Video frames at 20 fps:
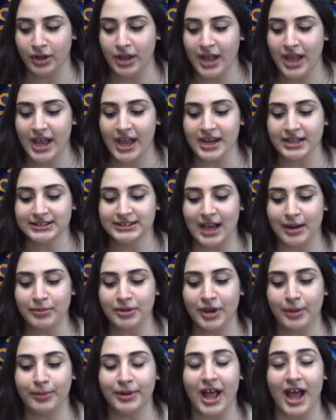It is time to
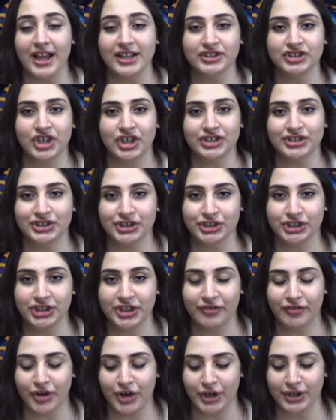apply and start searching for
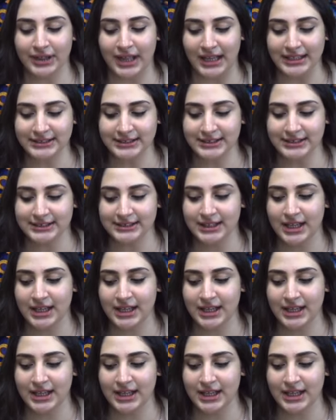your classes.